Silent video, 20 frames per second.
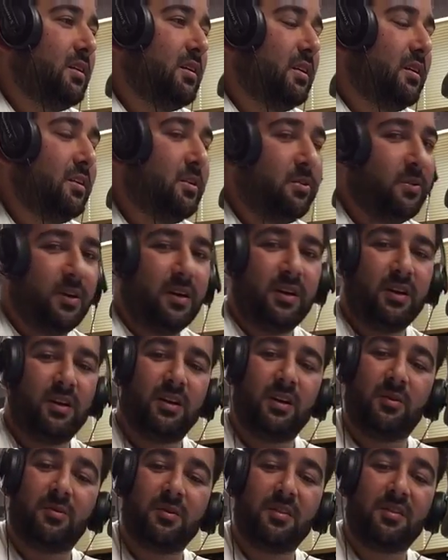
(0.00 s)
Anyway,
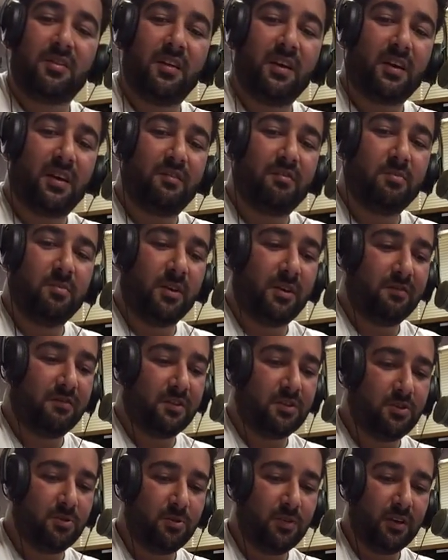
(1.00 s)
I want to thank everybody for
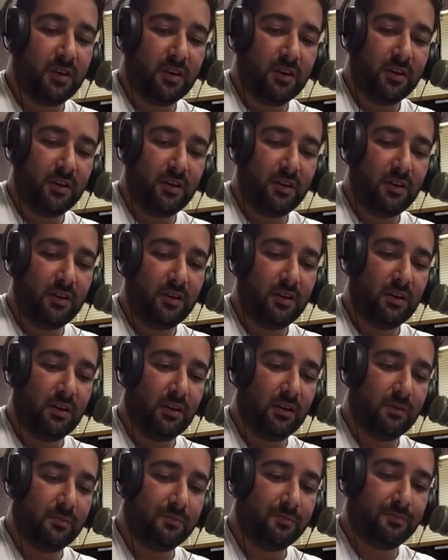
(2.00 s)
tuning in.
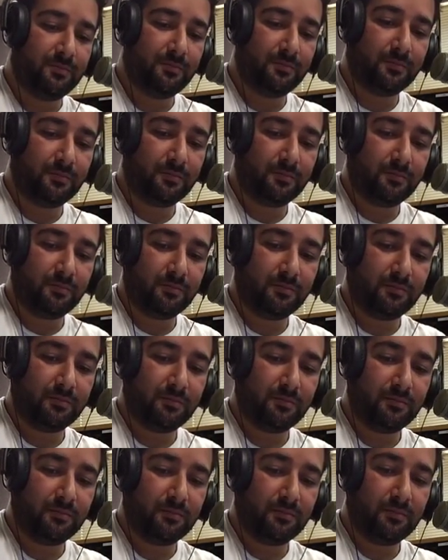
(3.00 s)

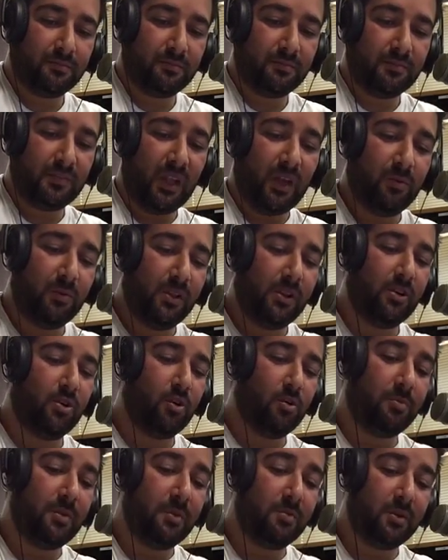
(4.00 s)
I really
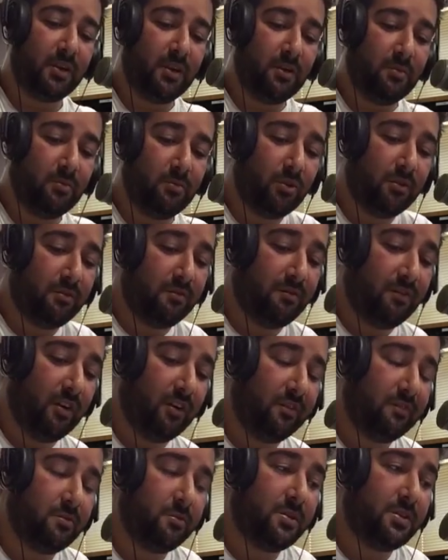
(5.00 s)
hope people get more
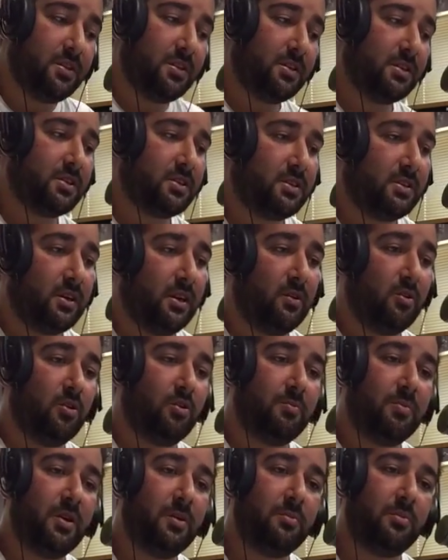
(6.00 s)
involved with this. I
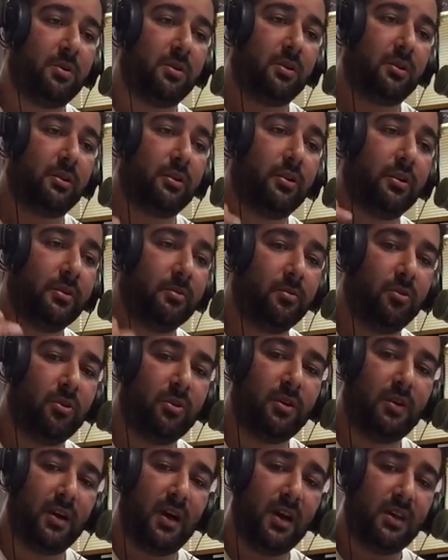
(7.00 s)
hope people learn
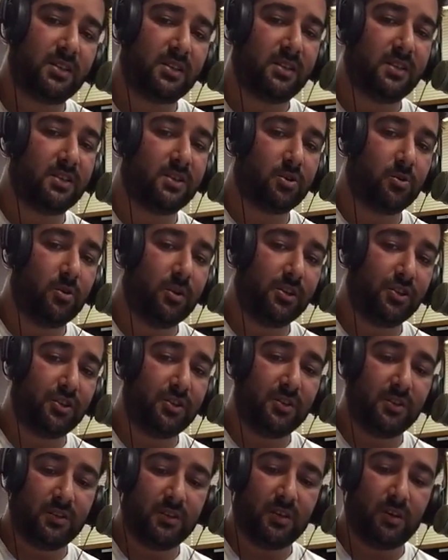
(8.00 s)
more. Ask these
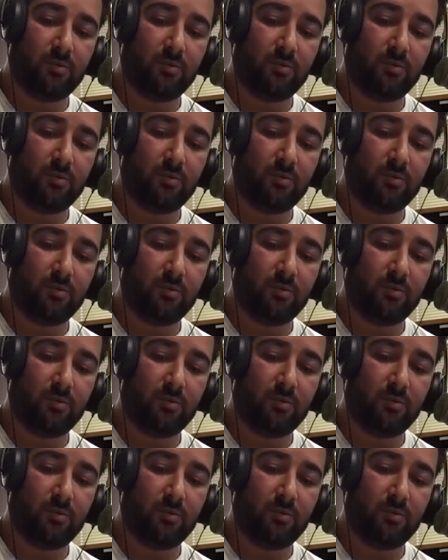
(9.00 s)
questions.